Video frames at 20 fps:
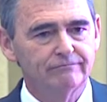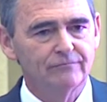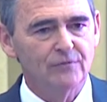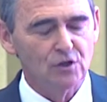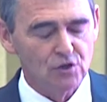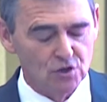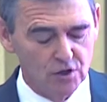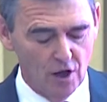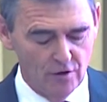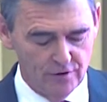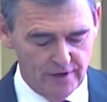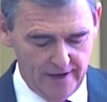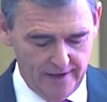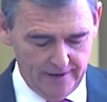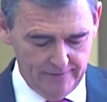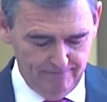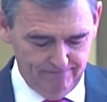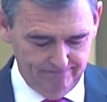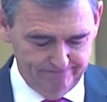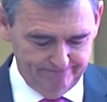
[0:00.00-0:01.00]
the
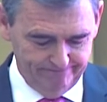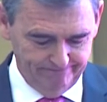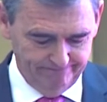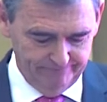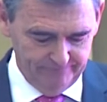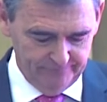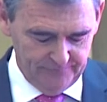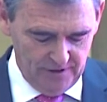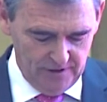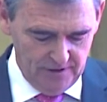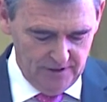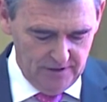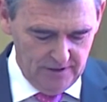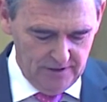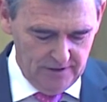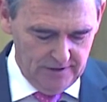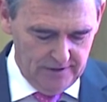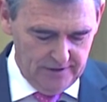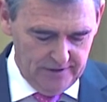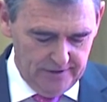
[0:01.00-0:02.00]
slowdown.
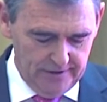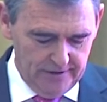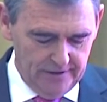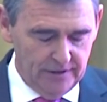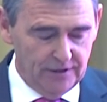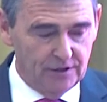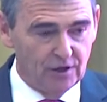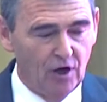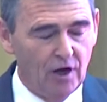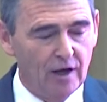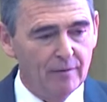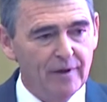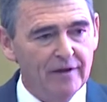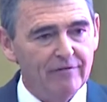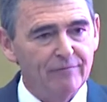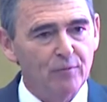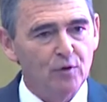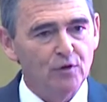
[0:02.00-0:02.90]
The IMF